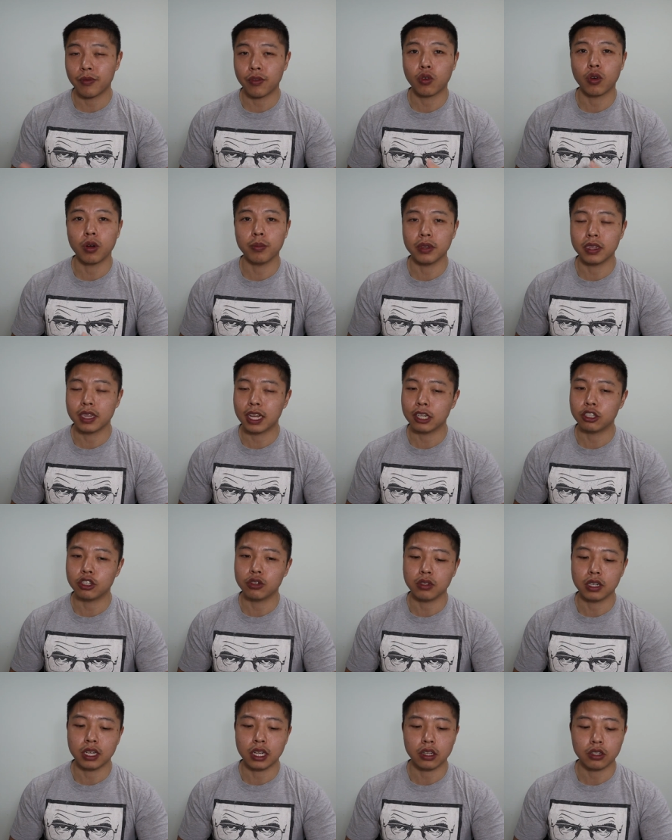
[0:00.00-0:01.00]
of equipment that
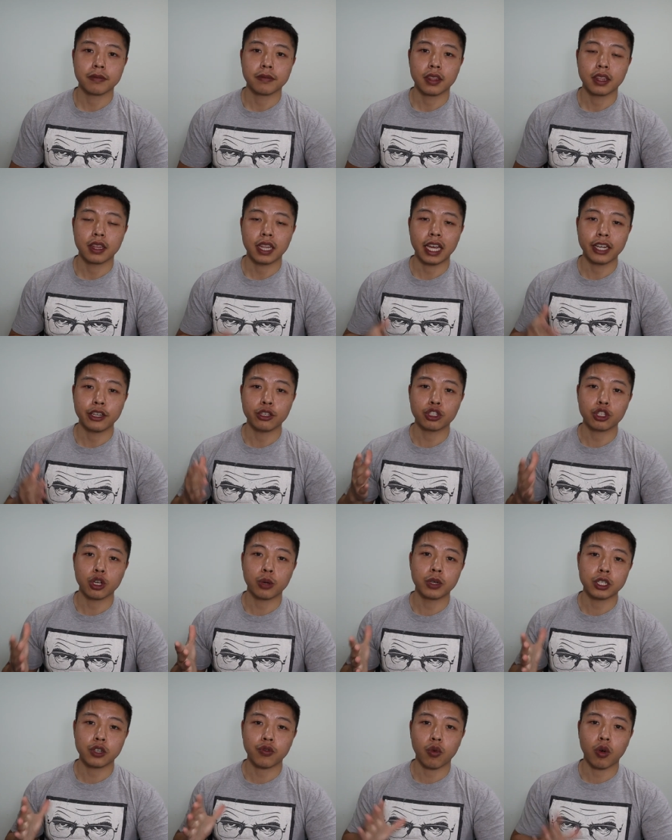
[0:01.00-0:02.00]
you need. Thank you so
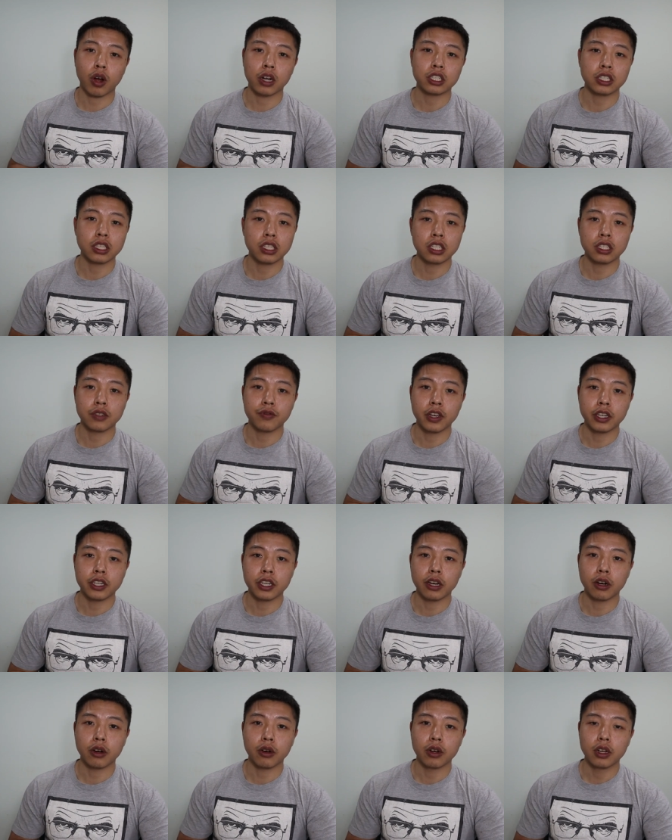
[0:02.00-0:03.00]
much for watching this
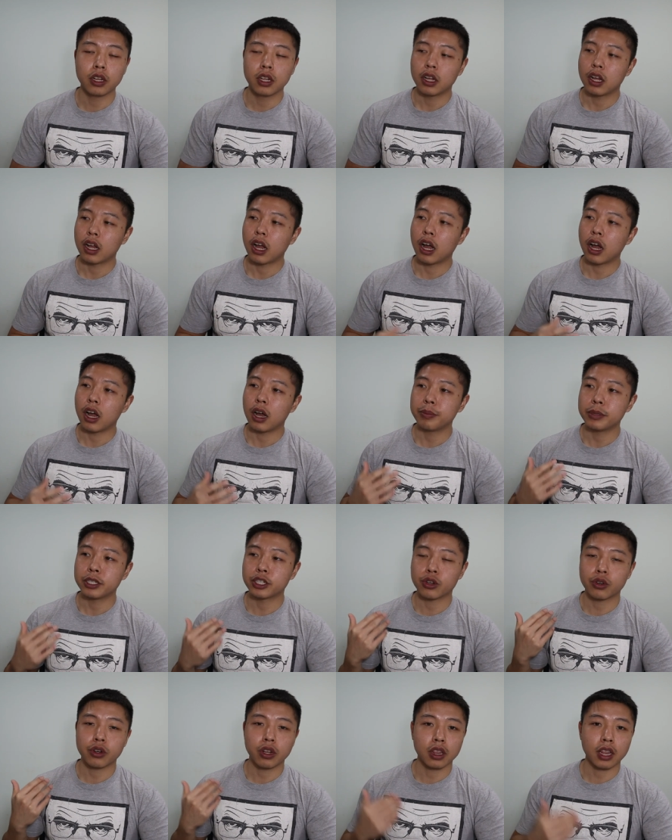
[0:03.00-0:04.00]
video. Uh, be
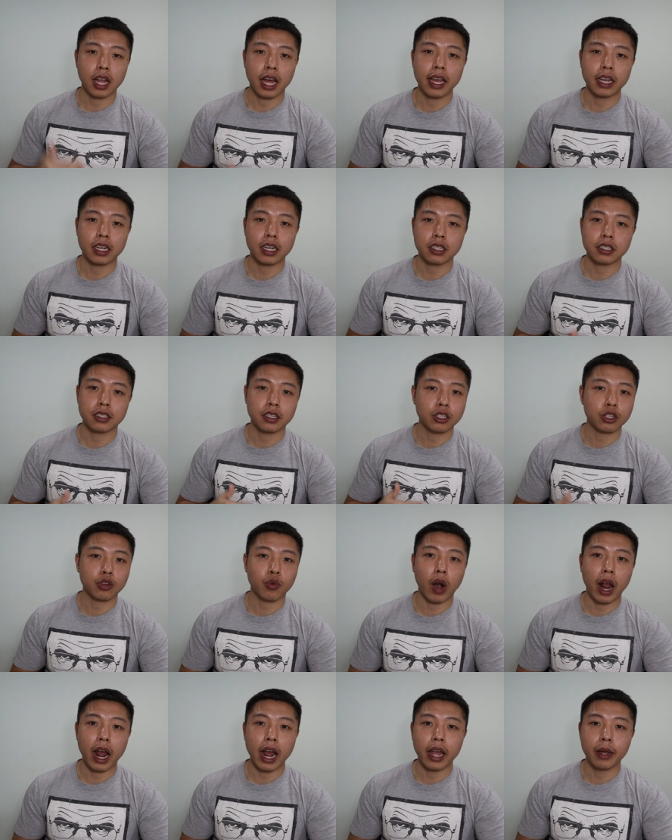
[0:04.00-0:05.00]
sure to like,
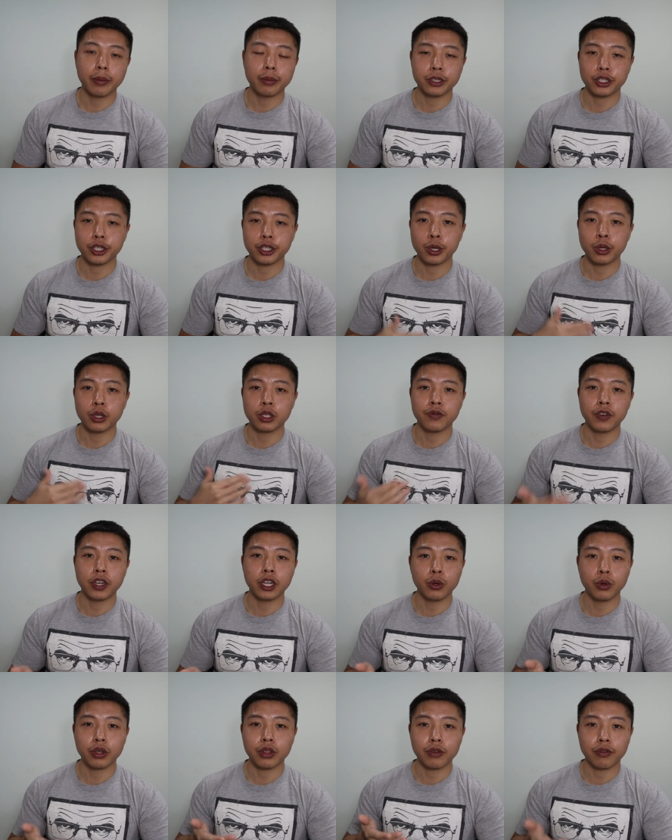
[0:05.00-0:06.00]
subscribe, share this
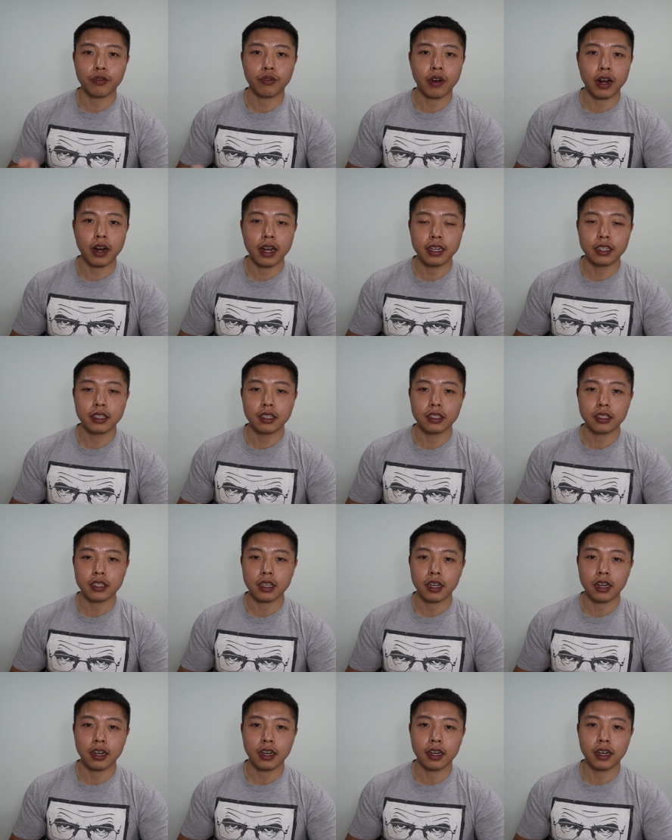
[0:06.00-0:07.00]
video with your friends.
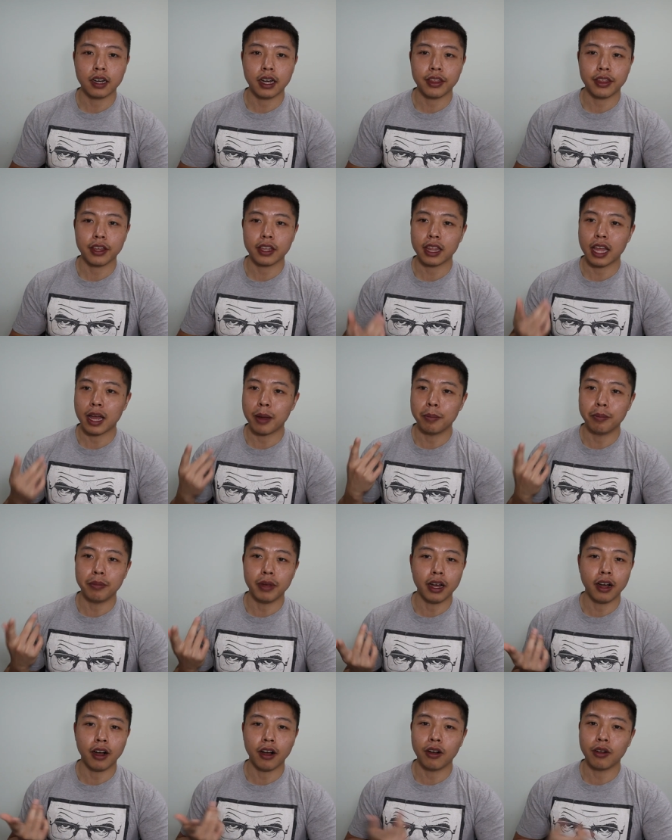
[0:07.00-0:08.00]
Uh, I think that
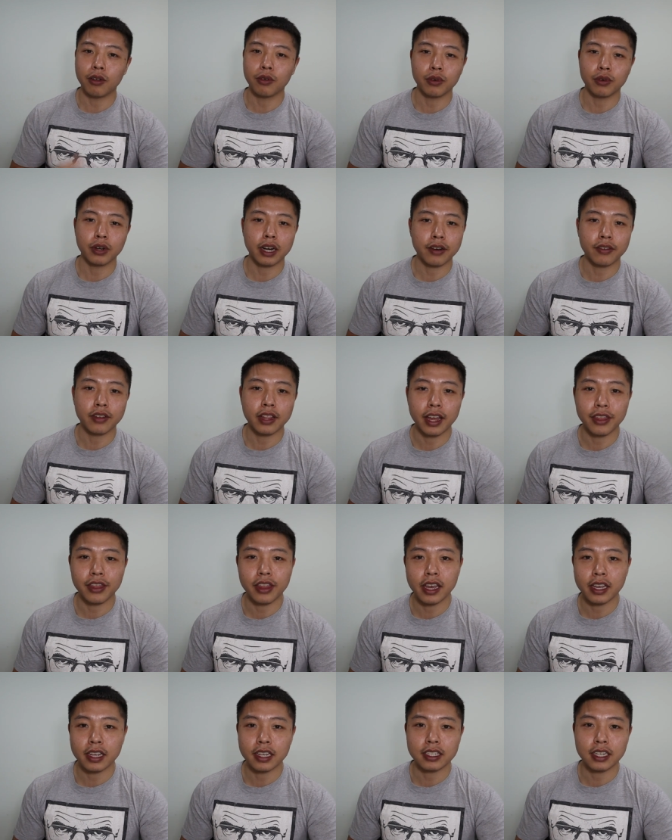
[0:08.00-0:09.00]
bell, whatever that
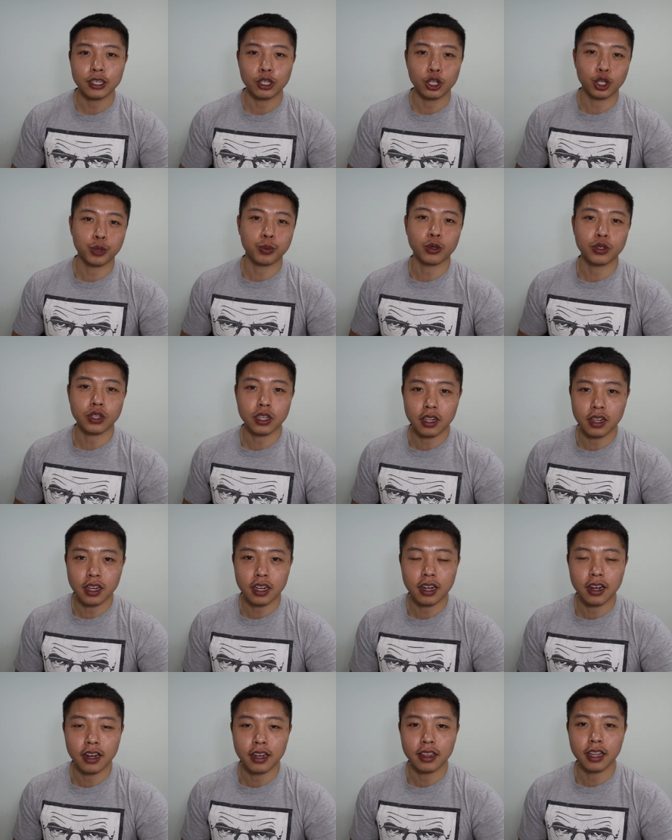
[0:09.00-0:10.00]
thing is that you're supposed to
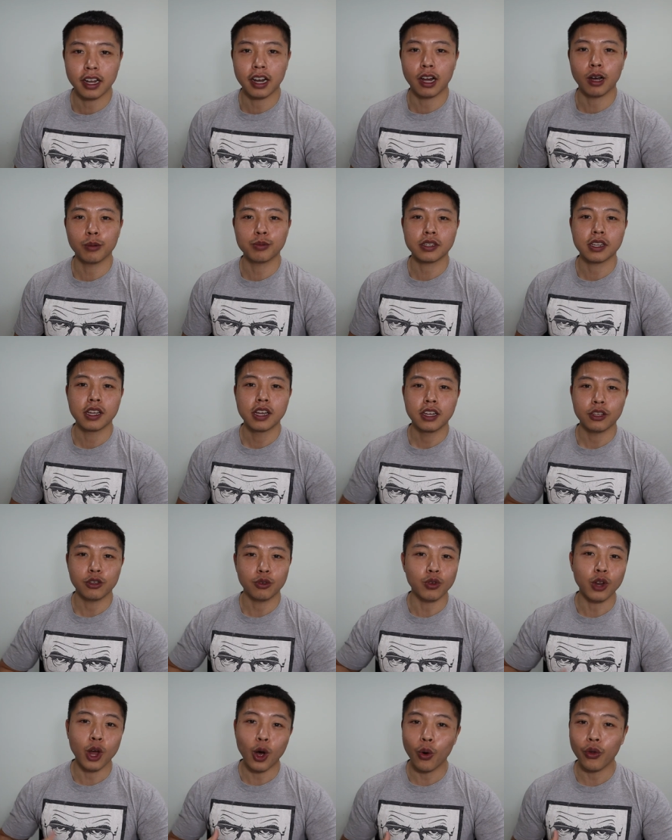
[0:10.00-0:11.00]
click on, that helps
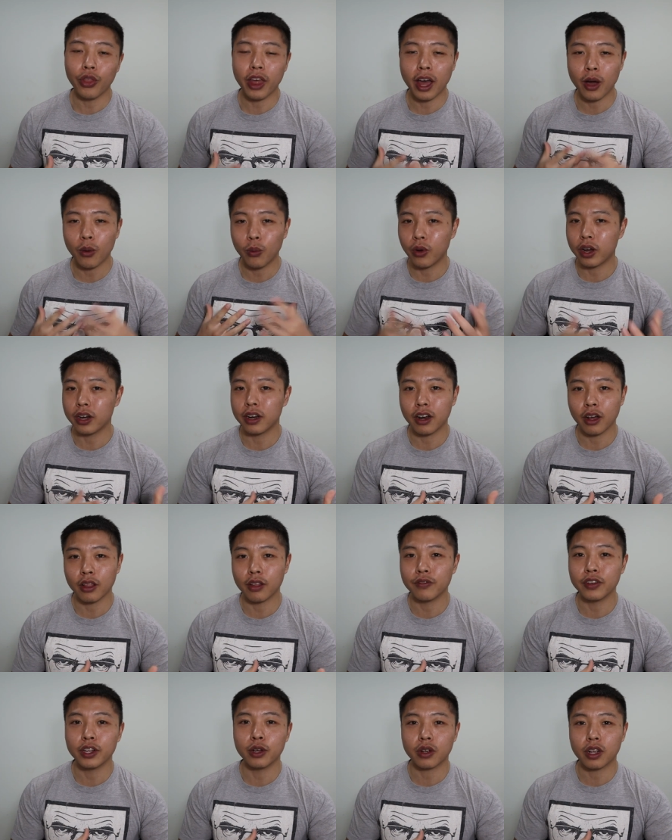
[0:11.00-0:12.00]
you know that when
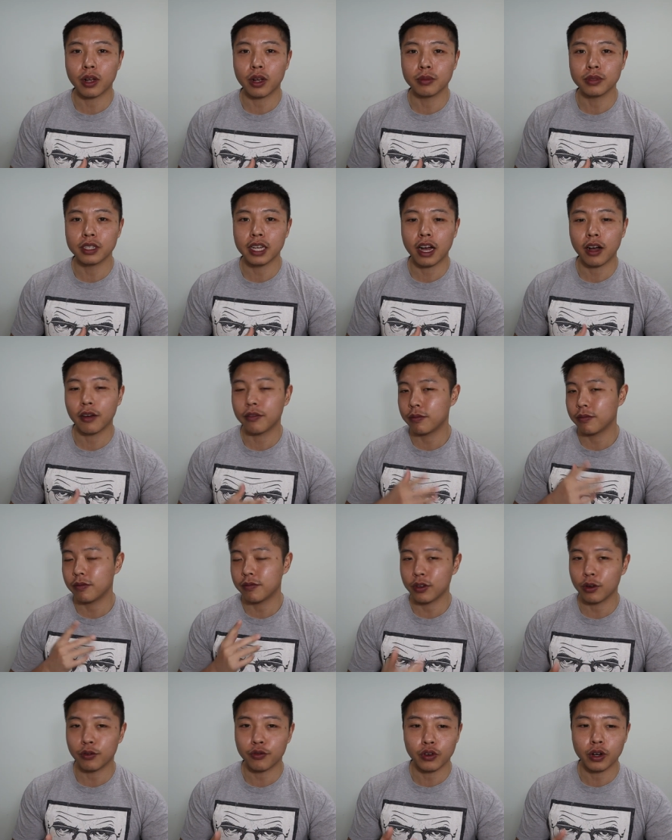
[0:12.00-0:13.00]
another video comes out,
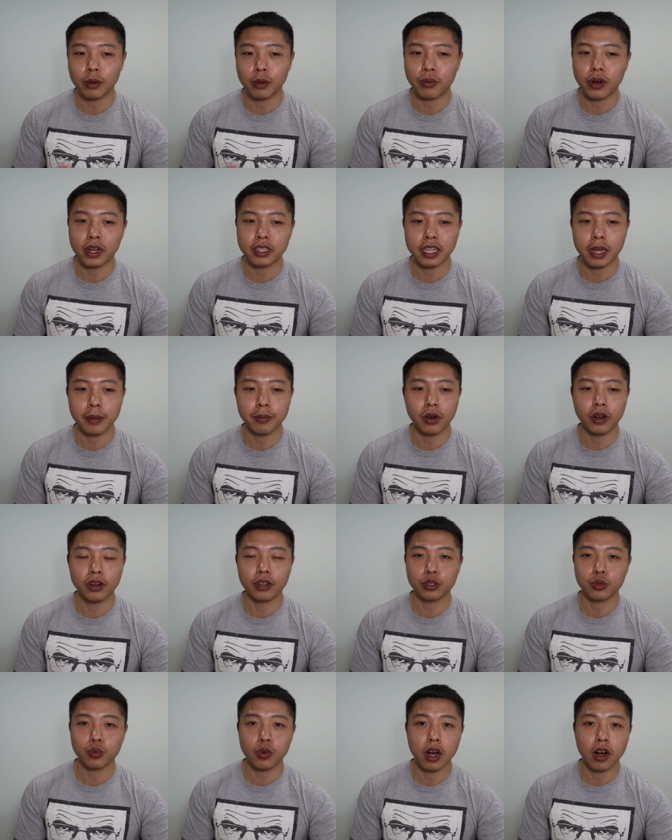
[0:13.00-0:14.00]
feel free to press that
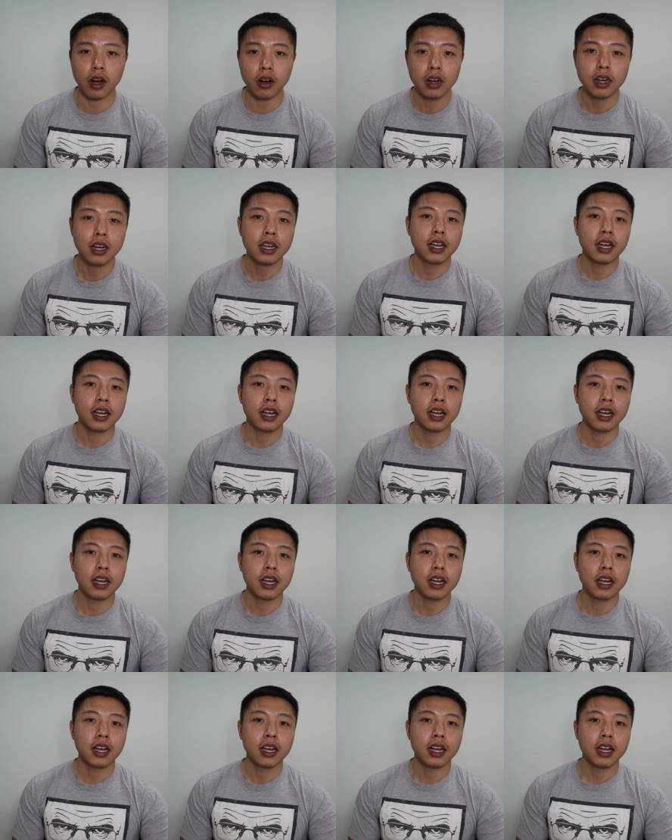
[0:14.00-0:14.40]
button as well.